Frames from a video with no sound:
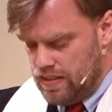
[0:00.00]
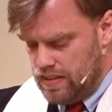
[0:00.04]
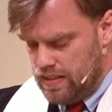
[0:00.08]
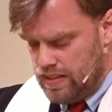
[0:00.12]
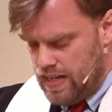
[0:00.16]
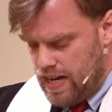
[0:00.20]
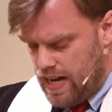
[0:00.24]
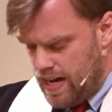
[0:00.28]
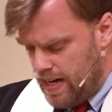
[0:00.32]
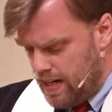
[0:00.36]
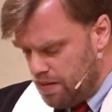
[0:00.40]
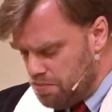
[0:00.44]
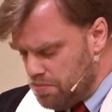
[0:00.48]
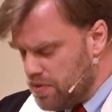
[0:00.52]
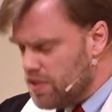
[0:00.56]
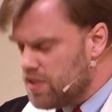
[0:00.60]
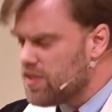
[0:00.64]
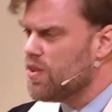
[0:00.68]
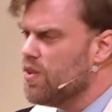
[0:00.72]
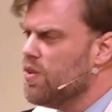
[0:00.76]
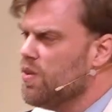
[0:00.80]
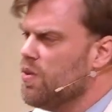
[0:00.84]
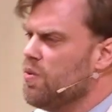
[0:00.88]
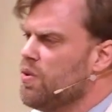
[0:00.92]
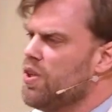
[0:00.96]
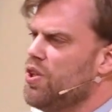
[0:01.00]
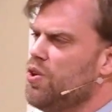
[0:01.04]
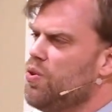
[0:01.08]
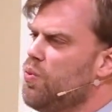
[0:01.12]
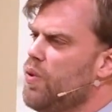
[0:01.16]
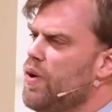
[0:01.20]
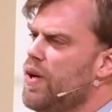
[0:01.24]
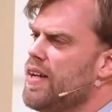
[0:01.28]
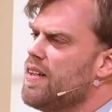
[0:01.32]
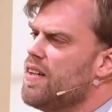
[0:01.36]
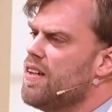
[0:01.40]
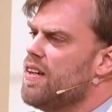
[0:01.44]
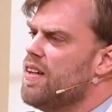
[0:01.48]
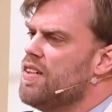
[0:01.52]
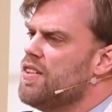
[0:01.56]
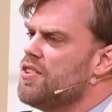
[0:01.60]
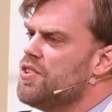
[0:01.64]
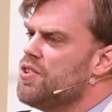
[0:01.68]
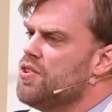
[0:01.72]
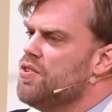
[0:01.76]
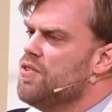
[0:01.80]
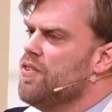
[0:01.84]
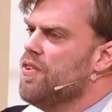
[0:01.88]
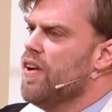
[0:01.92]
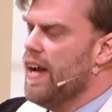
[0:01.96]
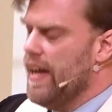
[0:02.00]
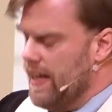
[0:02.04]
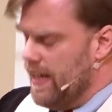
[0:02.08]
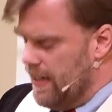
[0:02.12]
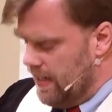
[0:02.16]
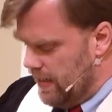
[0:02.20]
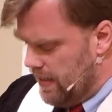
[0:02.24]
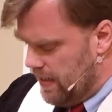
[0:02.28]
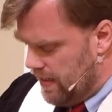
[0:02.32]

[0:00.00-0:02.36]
Times when you went astray.